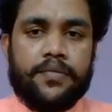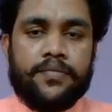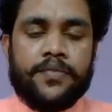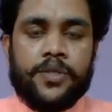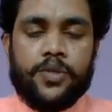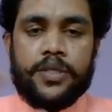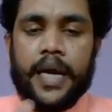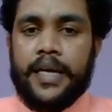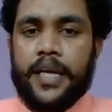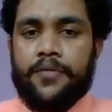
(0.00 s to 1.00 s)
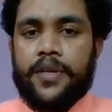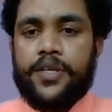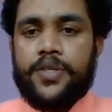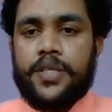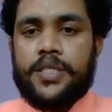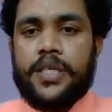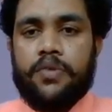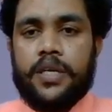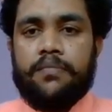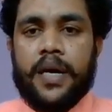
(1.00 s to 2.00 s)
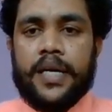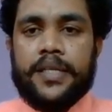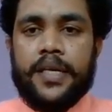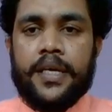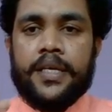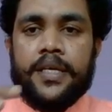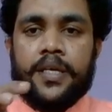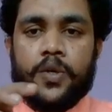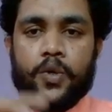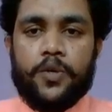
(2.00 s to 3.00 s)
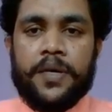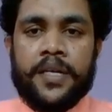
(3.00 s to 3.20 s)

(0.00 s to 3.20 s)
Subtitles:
So that definition is given by the Woodbury.